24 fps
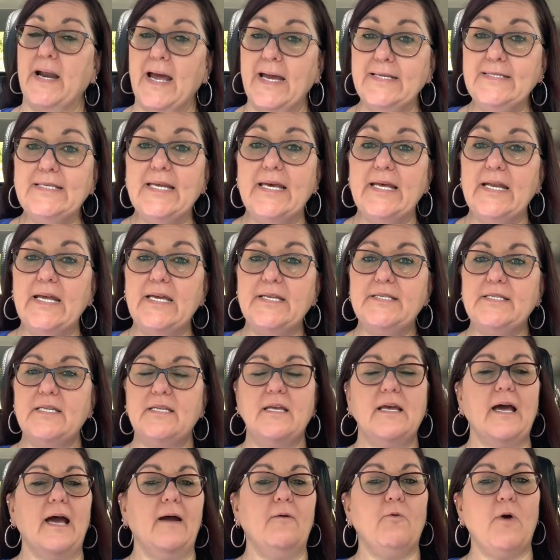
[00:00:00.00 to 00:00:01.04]
I did it.
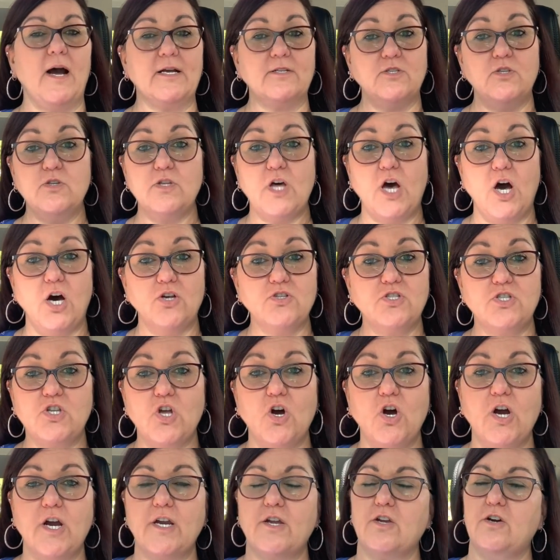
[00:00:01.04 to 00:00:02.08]
I walked through the whole
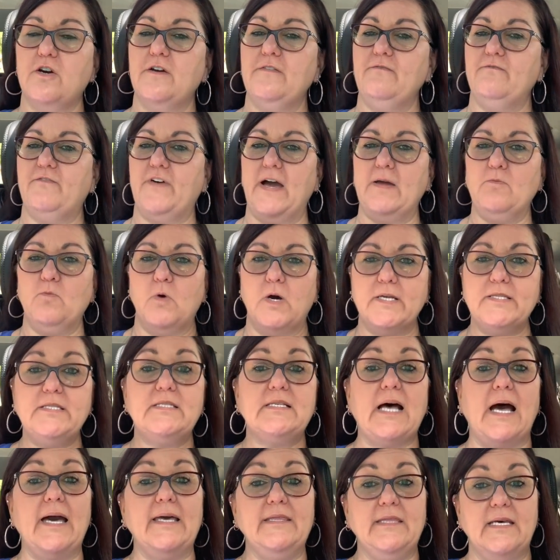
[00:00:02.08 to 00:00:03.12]
store, couldn't find one
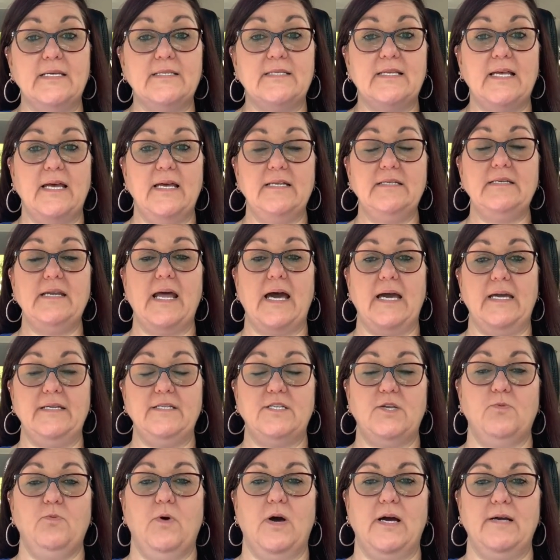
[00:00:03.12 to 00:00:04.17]
sign that said 9
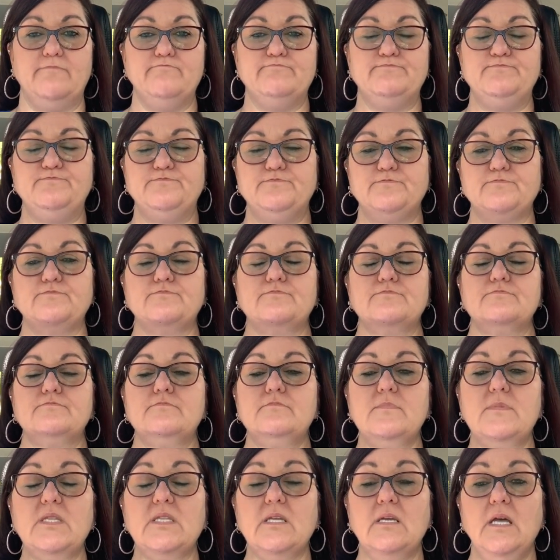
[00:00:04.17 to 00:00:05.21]
to
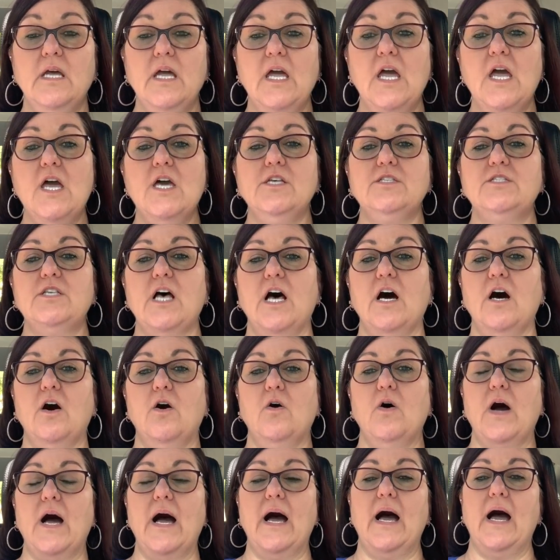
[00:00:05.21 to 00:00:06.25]
1.
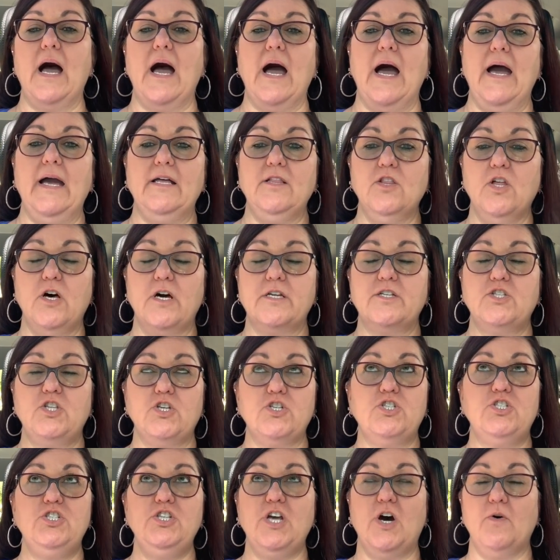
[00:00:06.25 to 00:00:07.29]
So I looked,
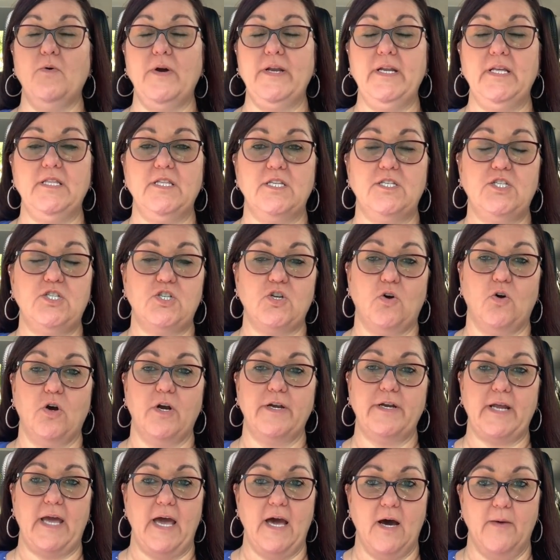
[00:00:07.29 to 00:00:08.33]
there's no one in the
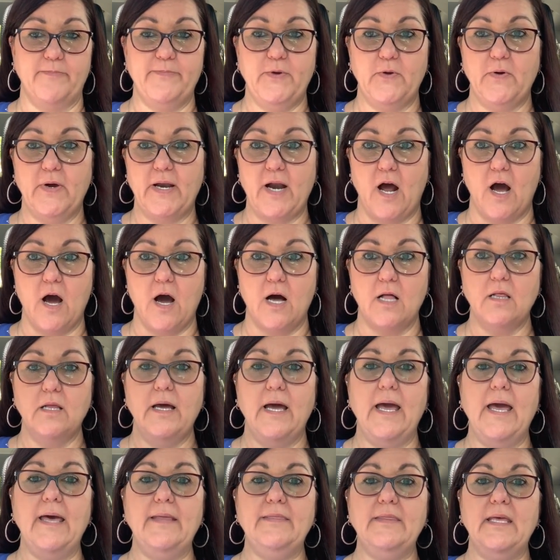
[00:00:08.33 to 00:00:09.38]
store to help you at all.
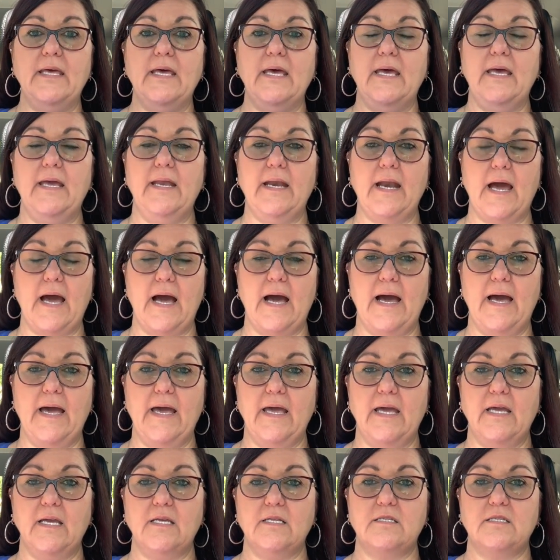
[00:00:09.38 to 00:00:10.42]
And then
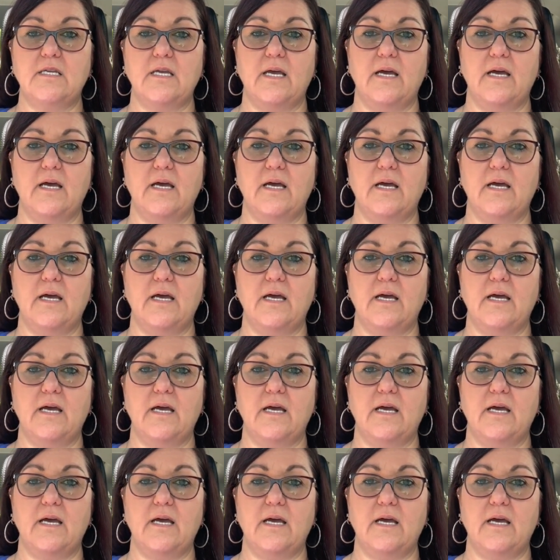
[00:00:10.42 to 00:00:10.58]
I